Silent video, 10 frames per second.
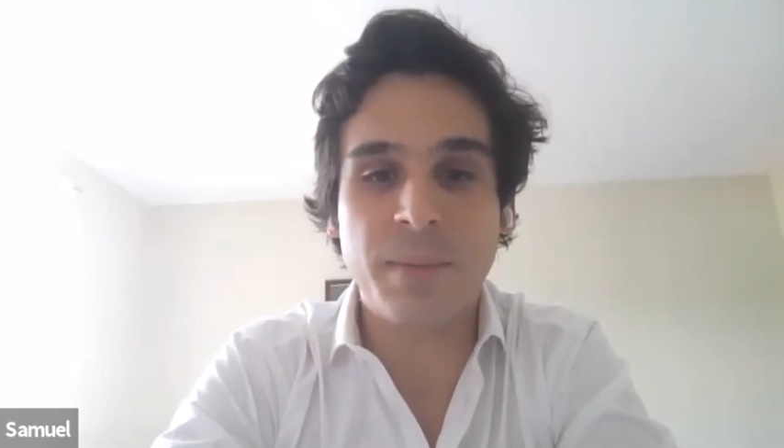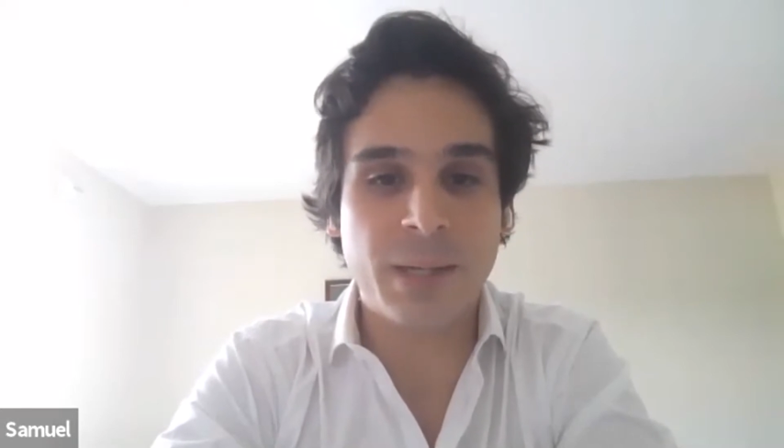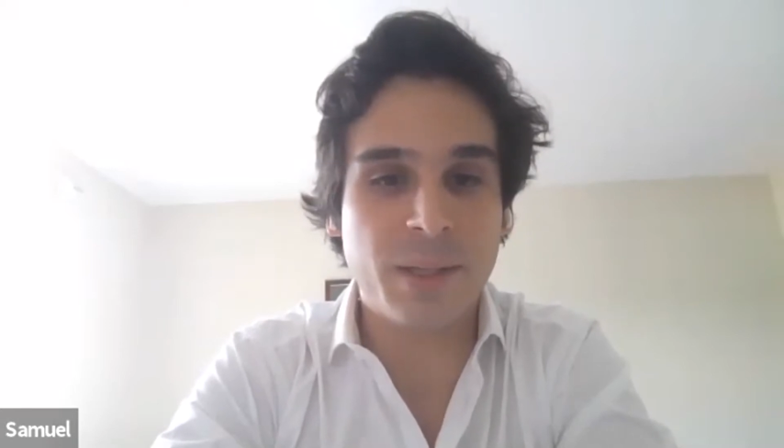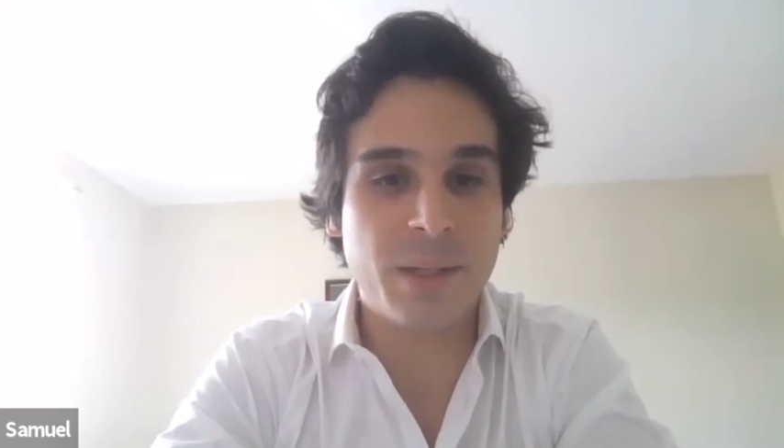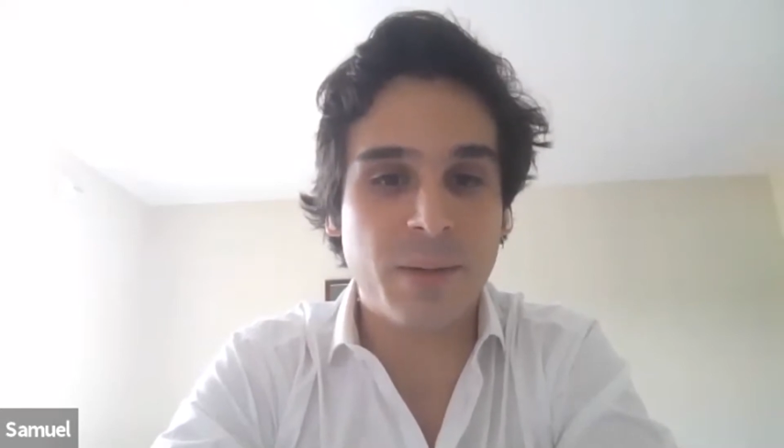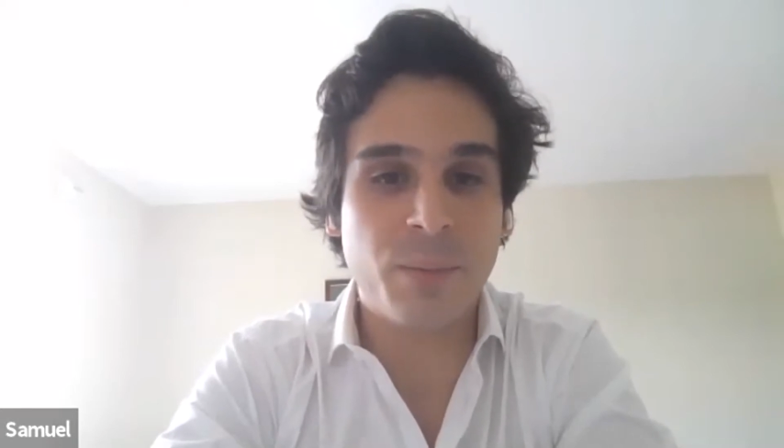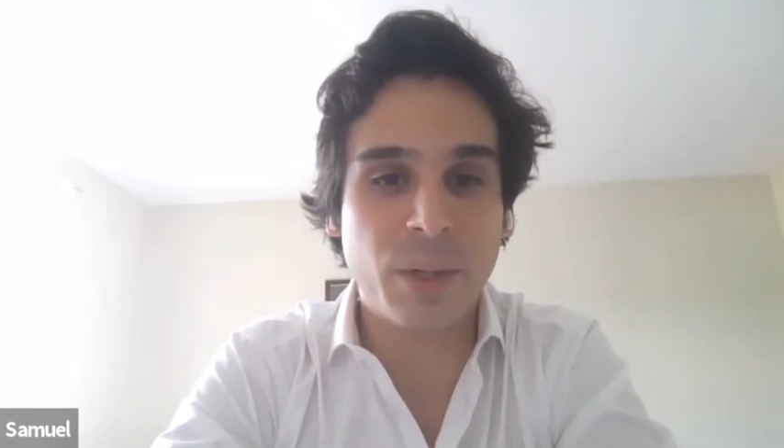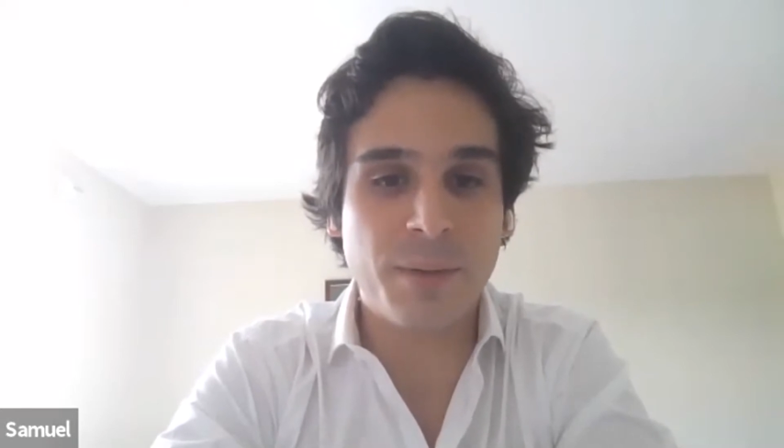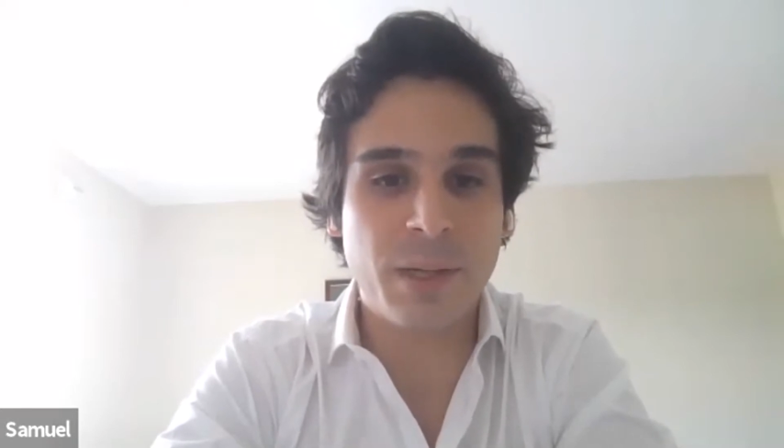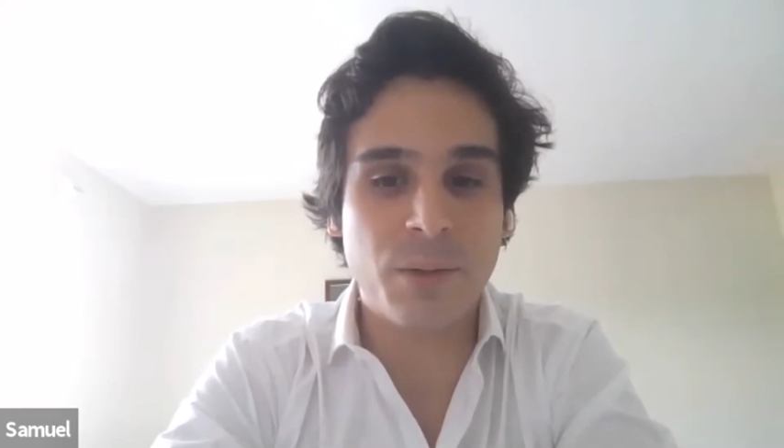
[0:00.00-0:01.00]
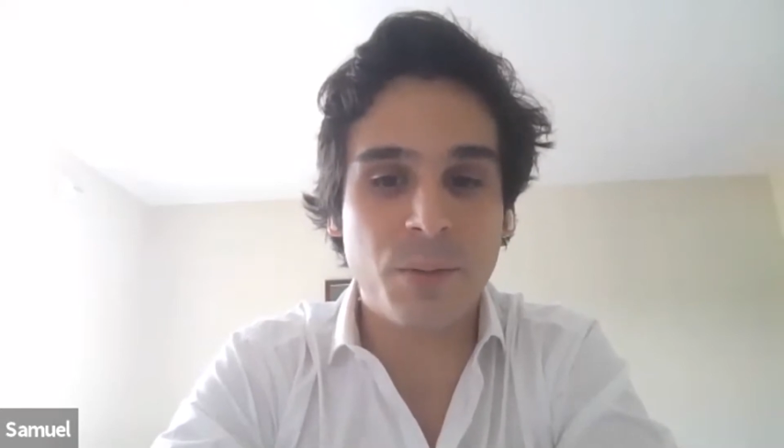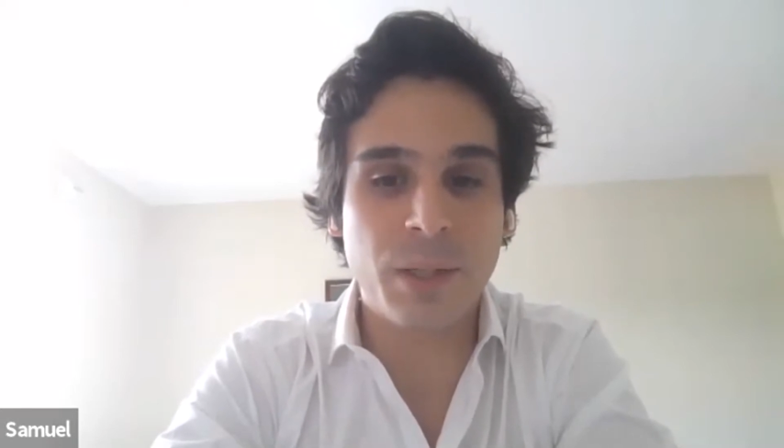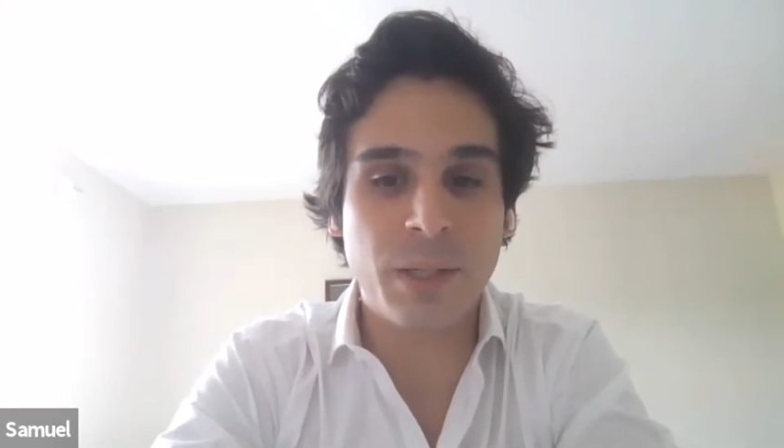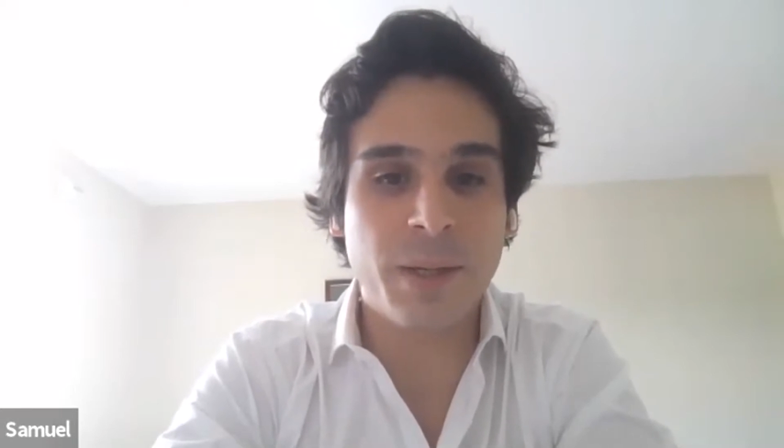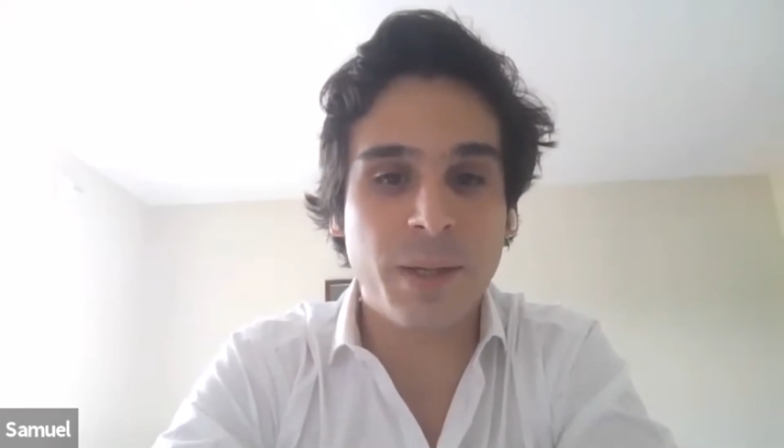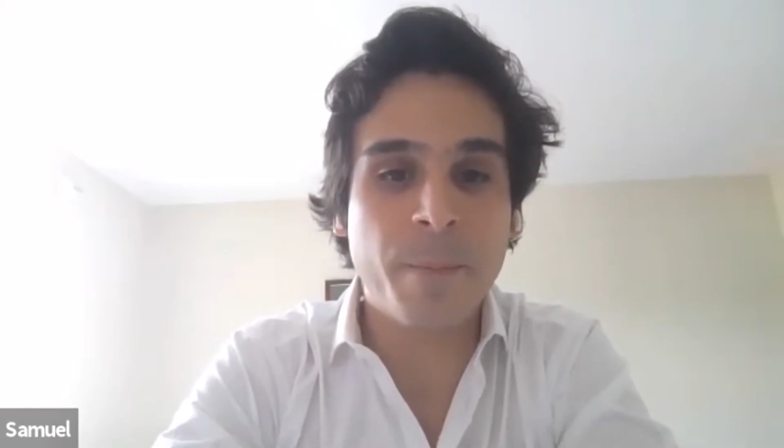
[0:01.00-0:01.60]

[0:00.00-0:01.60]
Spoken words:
banking and private equity,